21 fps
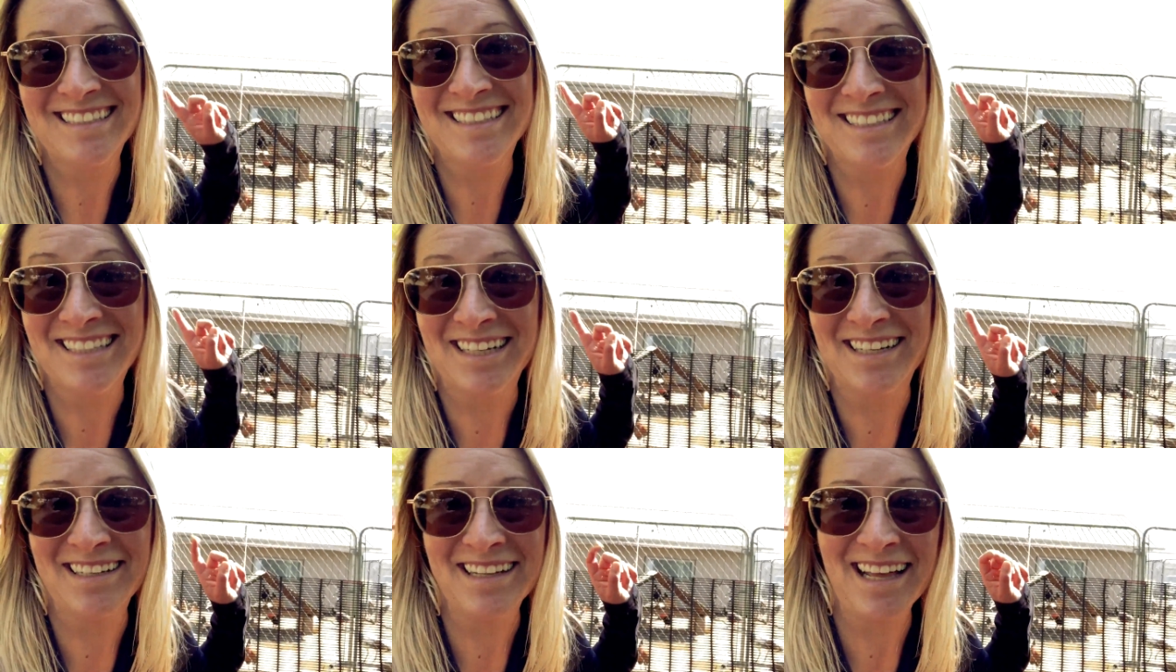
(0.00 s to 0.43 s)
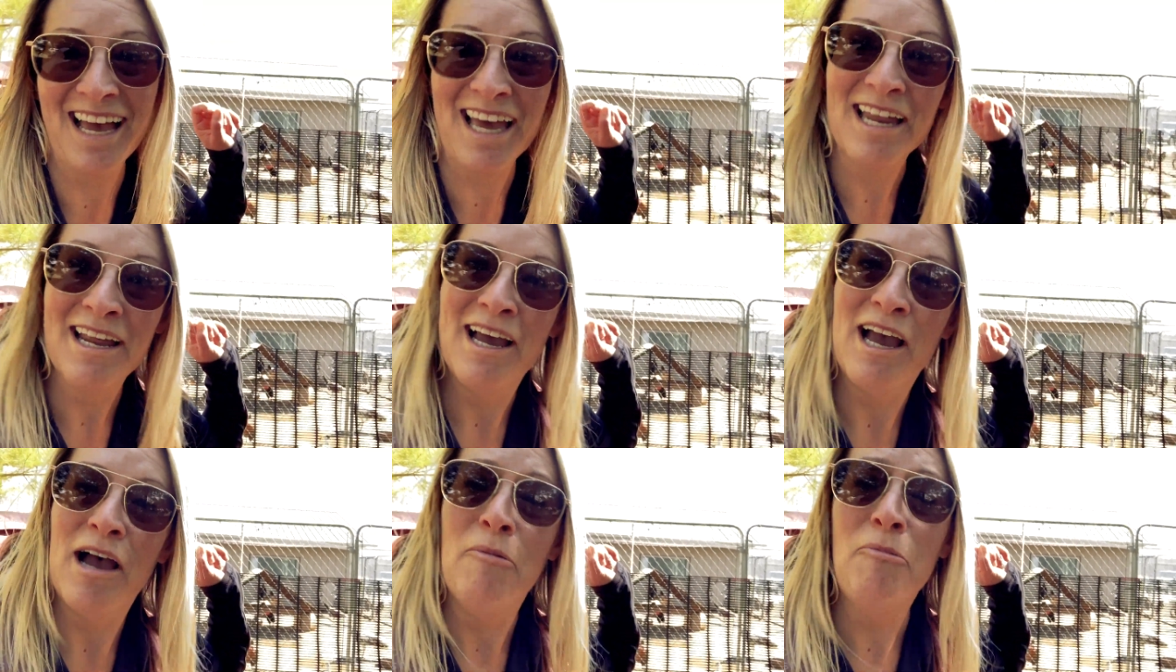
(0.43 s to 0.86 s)
Did you hear
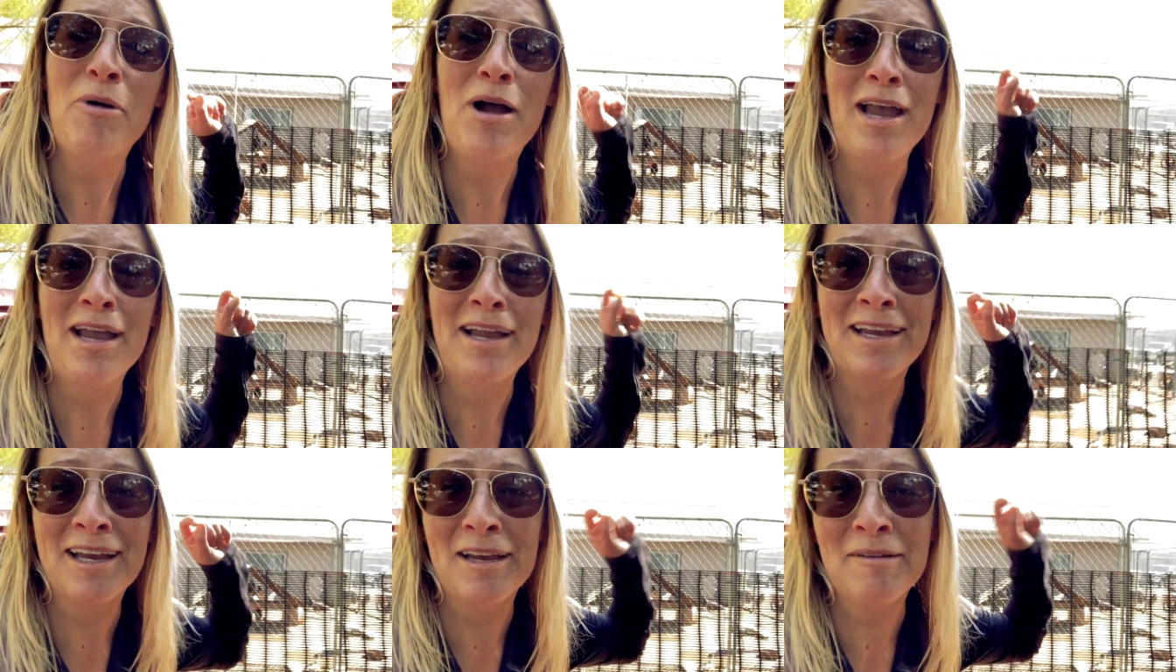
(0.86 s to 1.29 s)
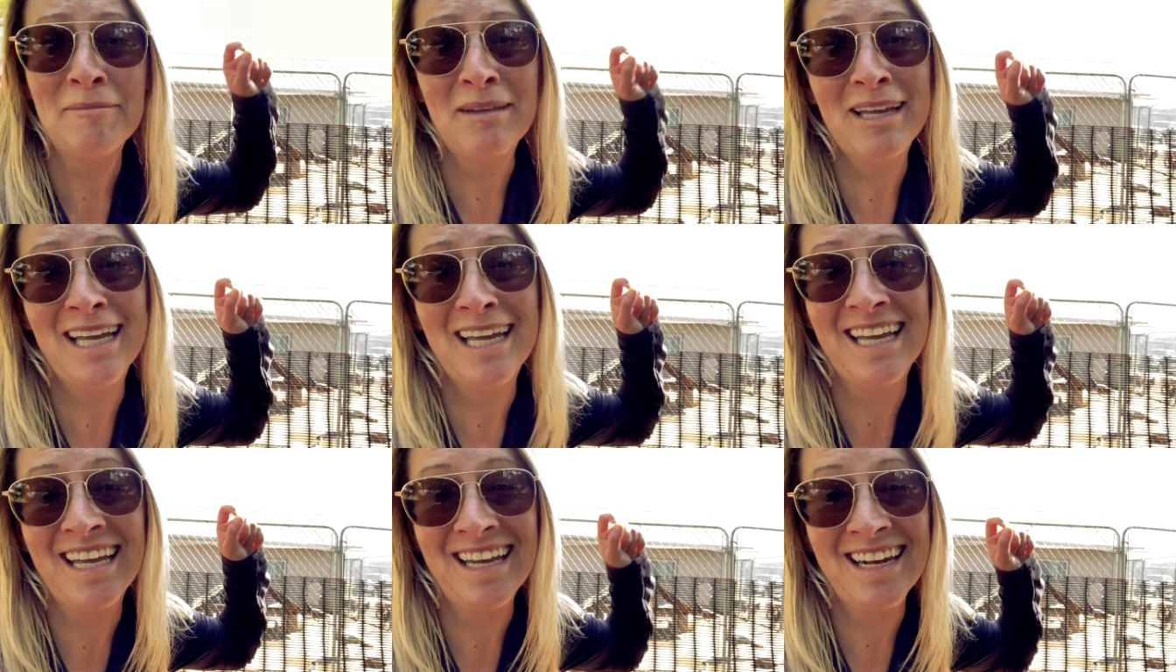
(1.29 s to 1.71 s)
that? Buen
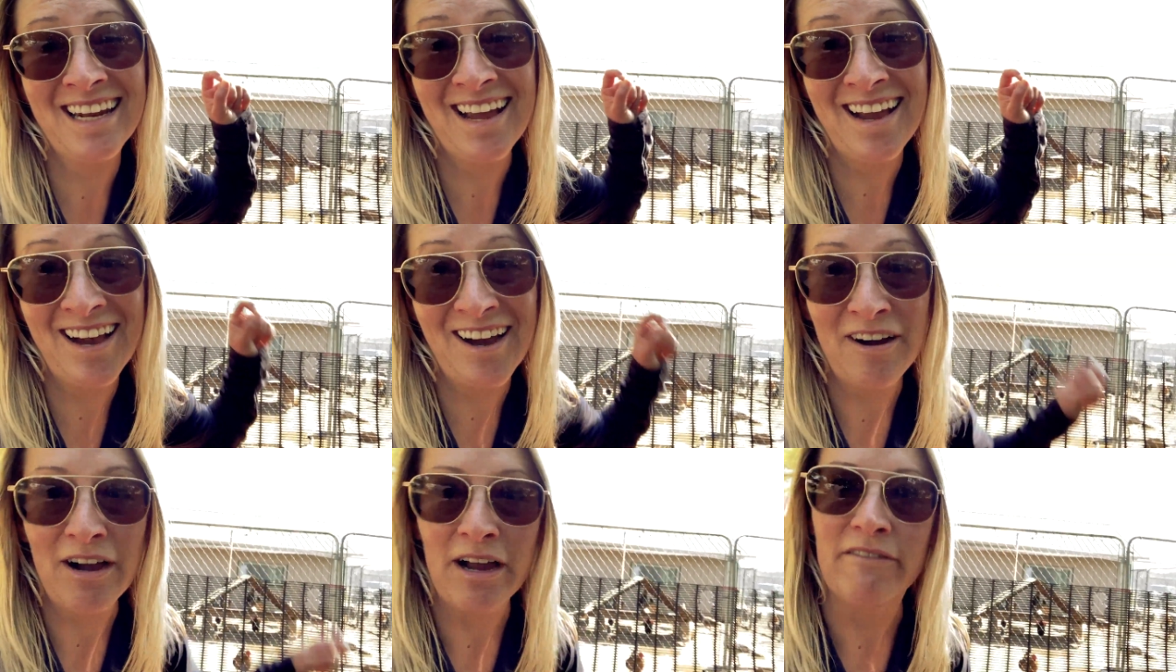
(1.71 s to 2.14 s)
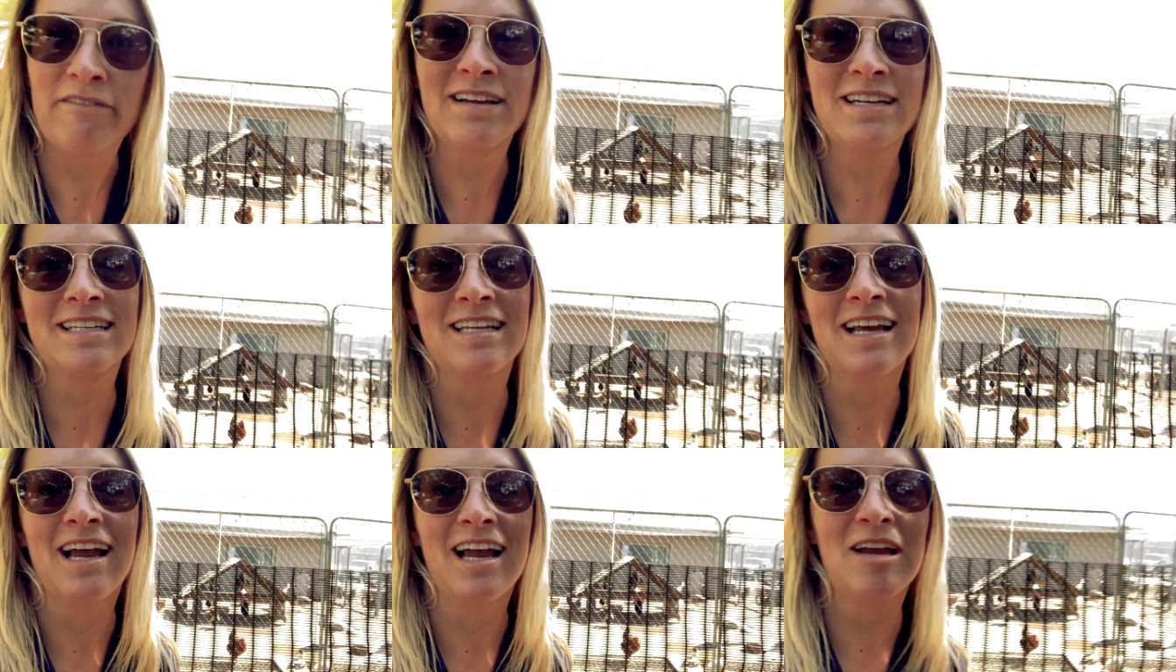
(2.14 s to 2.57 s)
Camino!
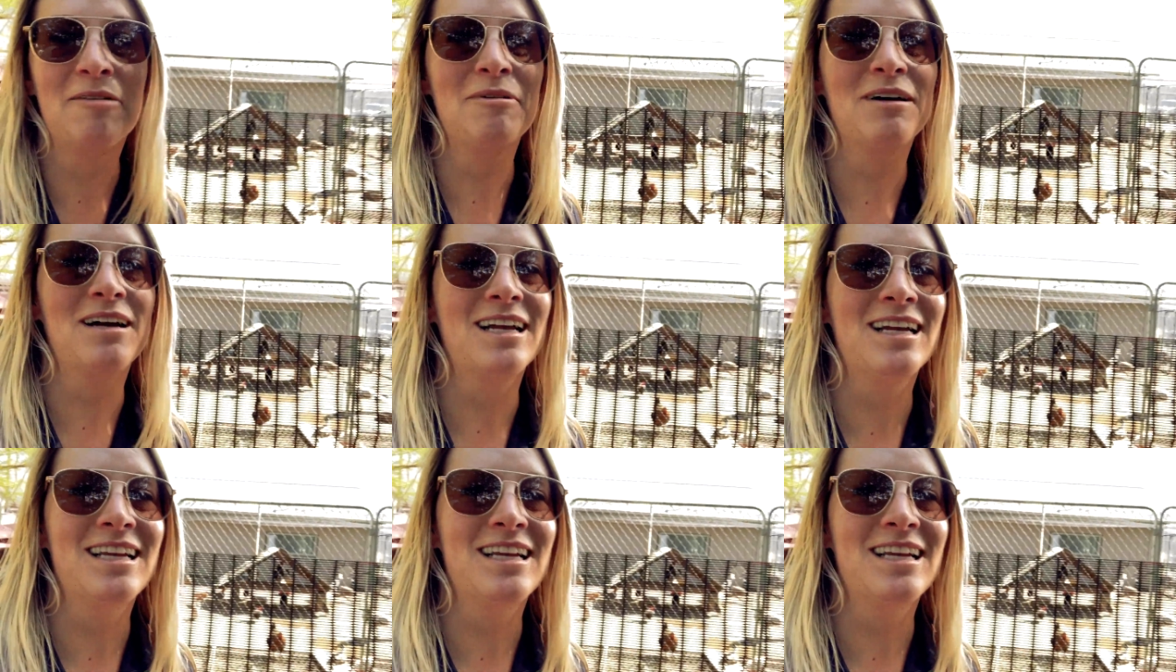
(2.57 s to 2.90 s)
Every time I